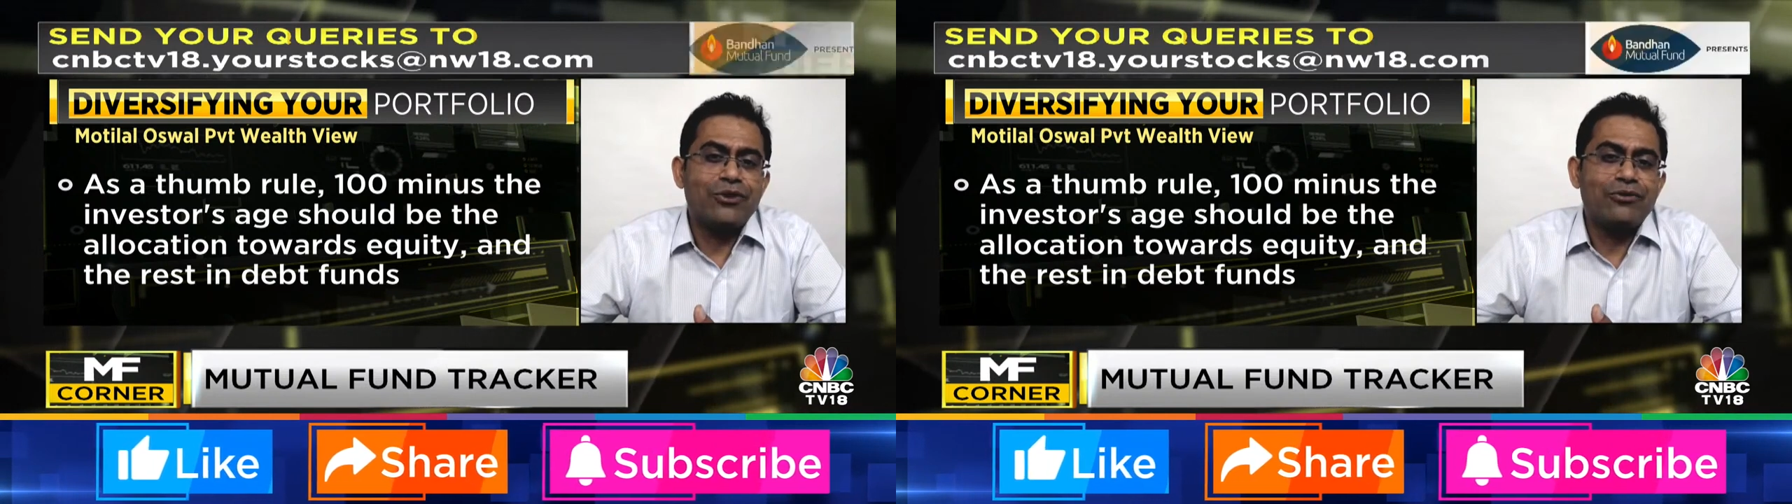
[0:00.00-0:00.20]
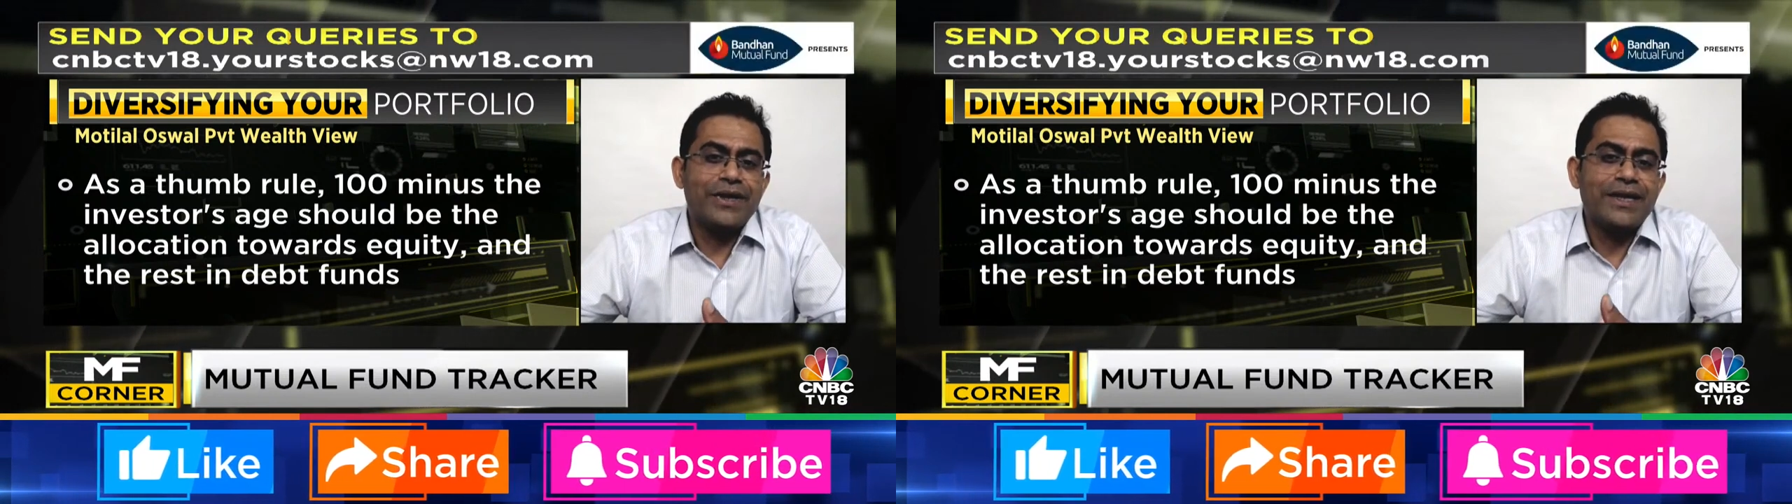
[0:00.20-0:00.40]

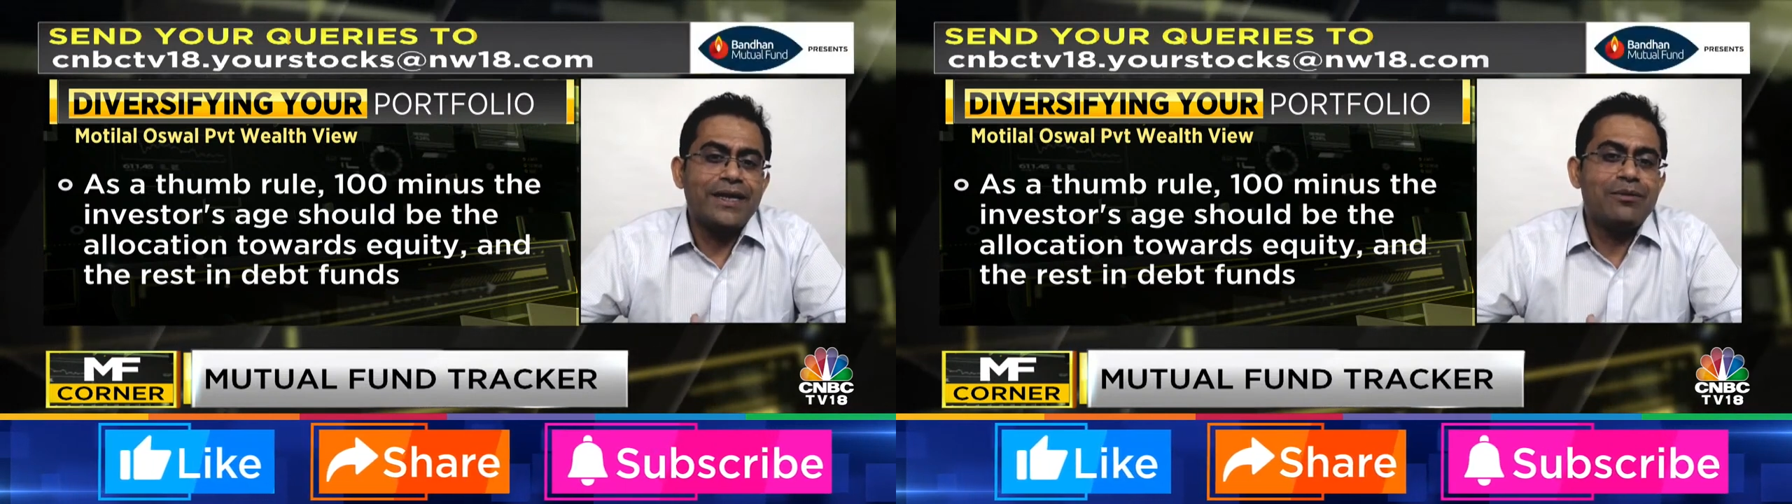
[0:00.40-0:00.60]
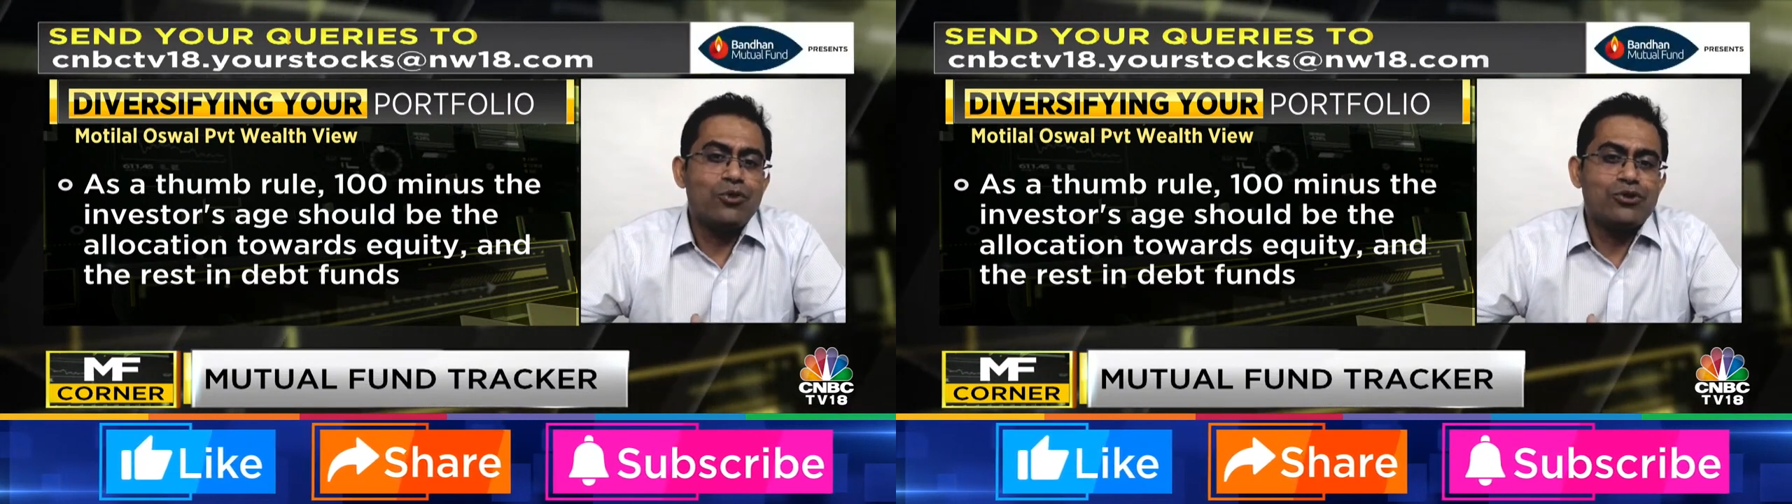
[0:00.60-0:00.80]
we
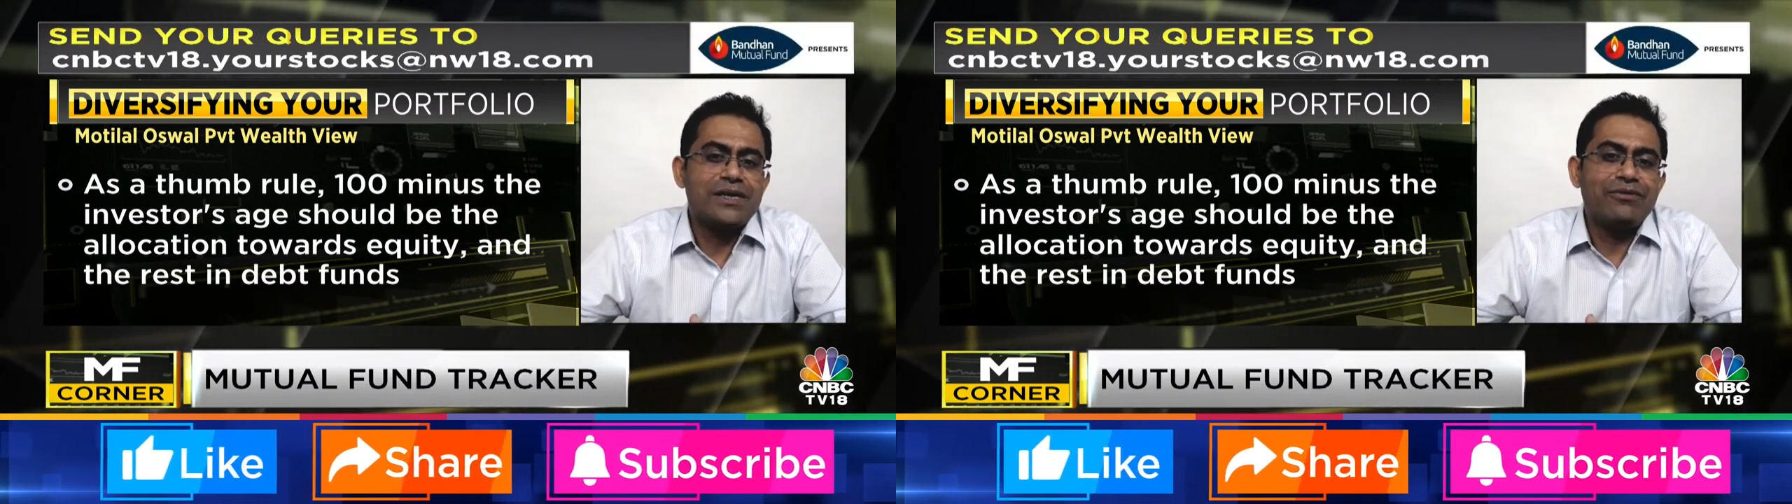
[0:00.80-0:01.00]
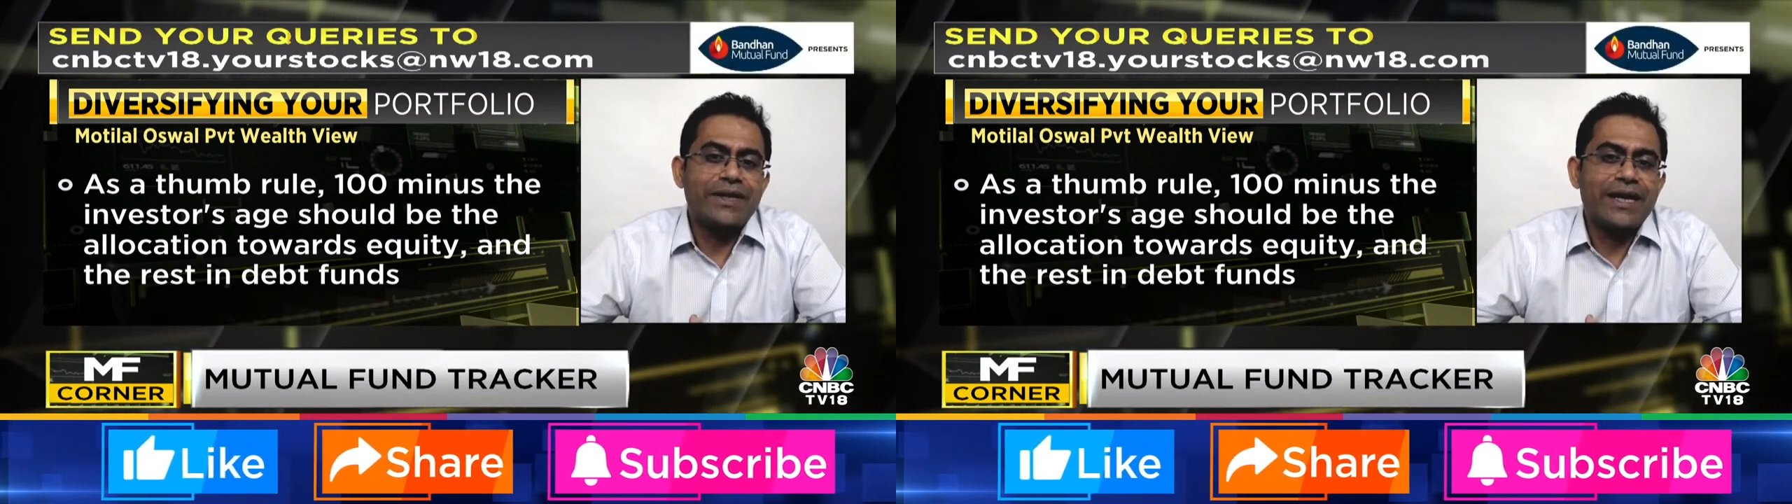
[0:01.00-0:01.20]
deal mostly with